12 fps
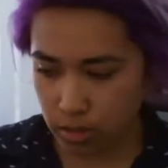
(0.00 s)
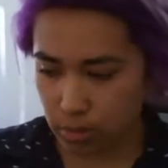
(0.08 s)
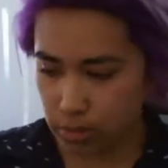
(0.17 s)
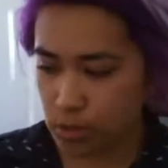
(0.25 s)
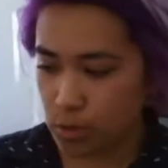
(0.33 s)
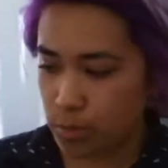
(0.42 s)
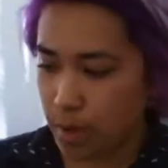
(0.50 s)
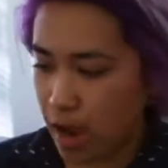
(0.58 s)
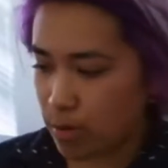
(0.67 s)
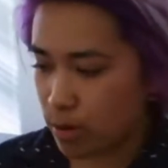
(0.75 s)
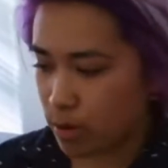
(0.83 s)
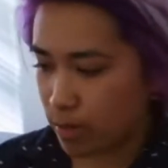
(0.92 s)
there was no
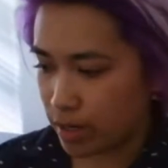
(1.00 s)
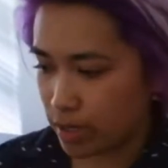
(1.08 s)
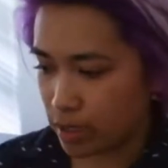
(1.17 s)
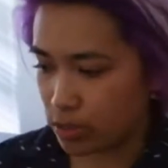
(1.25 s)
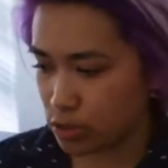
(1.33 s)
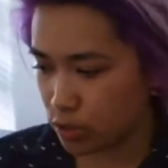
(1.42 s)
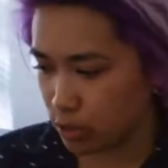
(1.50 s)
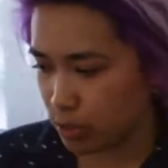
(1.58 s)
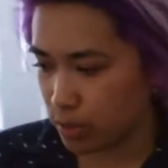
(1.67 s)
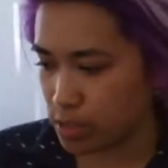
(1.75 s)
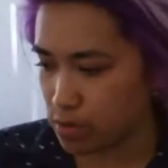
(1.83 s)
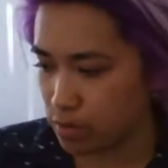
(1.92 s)
power where he usually
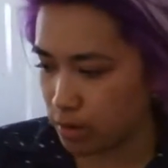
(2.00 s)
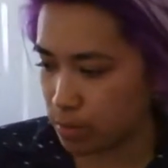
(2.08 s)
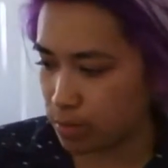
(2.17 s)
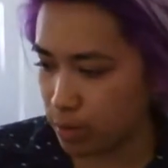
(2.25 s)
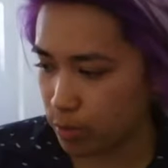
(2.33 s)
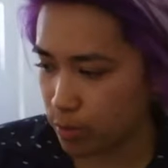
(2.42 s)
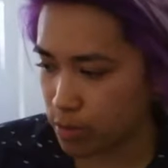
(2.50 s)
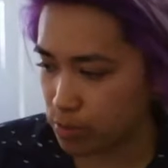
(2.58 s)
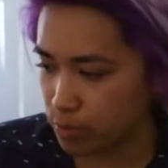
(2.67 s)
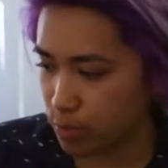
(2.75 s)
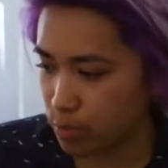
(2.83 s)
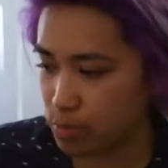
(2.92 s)
works from when he works
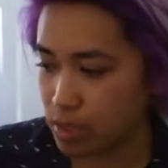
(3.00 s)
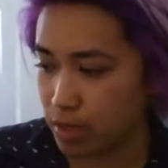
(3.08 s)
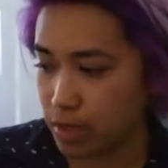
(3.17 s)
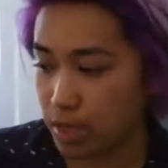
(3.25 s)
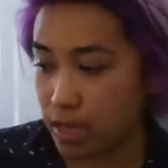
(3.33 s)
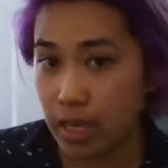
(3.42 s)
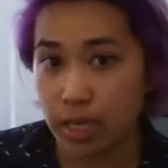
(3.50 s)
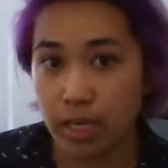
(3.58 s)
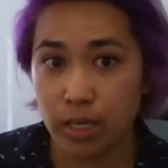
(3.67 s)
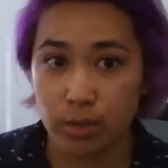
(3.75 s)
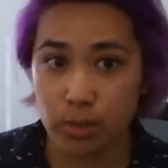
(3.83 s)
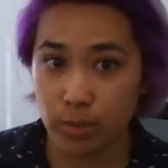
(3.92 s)
from home. So
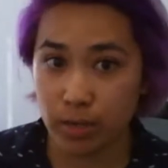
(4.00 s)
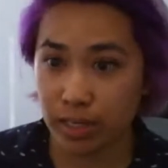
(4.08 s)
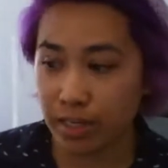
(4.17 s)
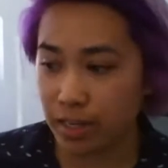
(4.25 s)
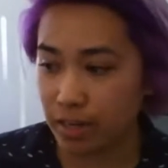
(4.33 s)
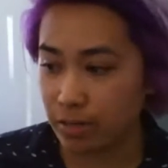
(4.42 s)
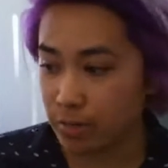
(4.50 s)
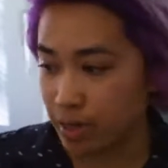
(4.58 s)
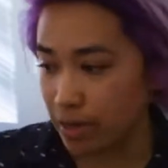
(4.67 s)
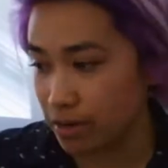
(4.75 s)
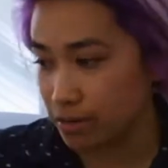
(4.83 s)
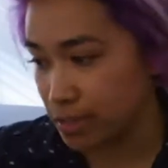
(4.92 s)
he was working out of
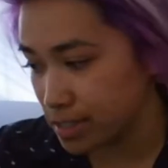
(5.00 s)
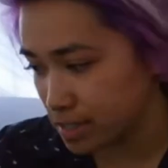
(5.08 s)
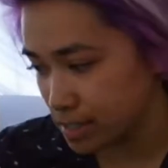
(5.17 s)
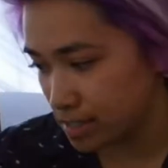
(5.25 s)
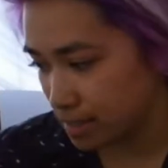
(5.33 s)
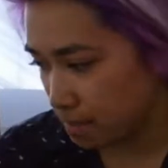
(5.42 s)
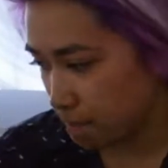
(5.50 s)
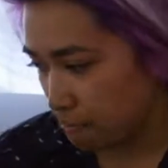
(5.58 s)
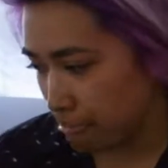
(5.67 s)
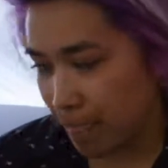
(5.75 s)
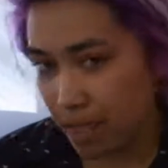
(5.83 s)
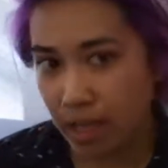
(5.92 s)
my office,
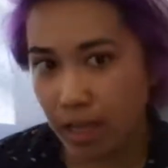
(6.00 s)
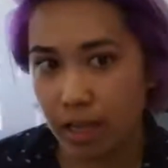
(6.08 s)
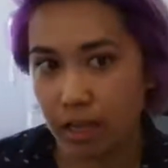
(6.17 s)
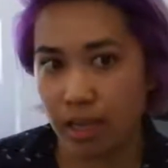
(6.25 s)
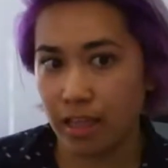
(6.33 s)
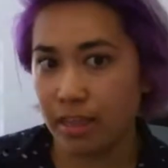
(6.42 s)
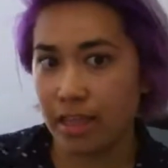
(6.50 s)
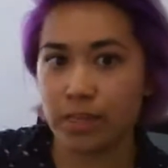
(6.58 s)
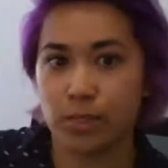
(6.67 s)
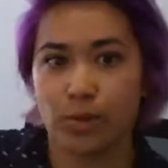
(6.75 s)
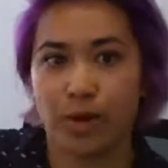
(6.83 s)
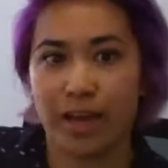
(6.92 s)
and that
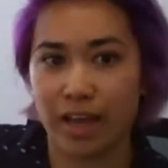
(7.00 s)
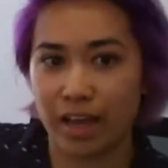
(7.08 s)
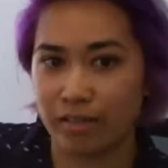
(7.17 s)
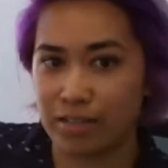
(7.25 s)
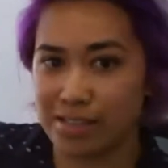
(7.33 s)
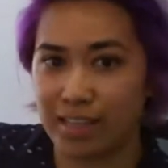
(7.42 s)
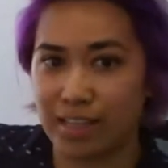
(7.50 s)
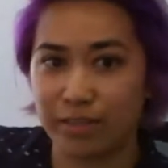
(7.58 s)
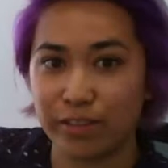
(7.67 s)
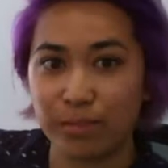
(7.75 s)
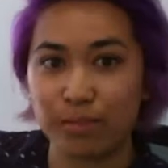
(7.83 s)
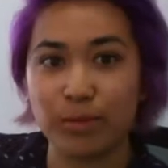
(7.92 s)
is why I have this
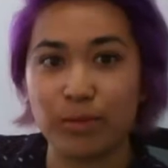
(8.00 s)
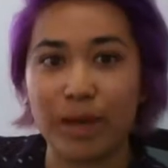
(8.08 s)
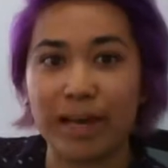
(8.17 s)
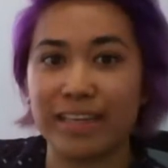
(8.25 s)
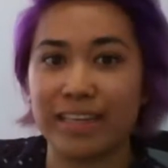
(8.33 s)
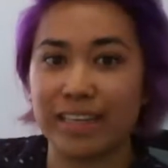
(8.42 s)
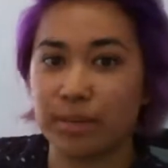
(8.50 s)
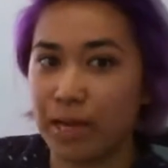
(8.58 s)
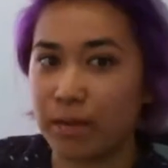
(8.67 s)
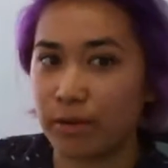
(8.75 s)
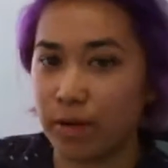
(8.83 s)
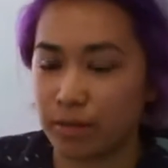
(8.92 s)
lovely blue wagon in the
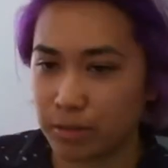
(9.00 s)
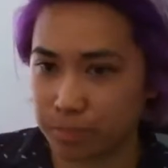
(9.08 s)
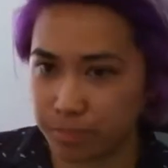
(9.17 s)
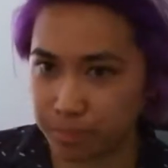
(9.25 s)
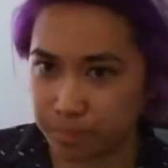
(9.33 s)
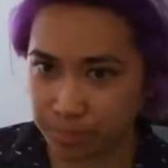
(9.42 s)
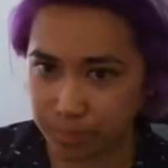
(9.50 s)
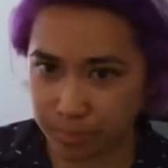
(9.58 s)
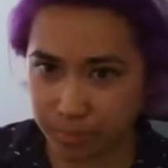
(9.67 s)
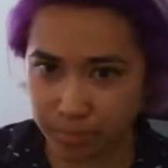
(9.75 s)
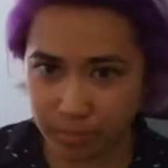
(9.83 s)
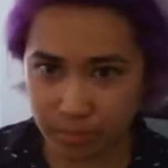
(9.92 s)
background.
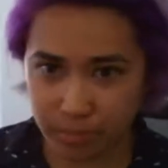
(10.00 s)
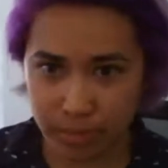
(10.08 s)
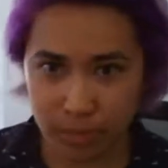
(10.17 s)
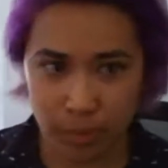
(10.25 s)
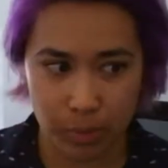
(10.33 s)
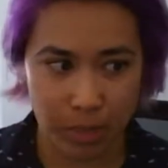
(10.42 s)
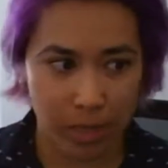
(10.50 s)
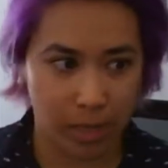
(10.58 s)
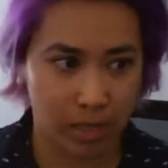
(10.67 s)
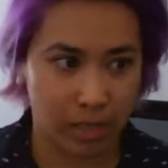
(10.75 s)
Okay.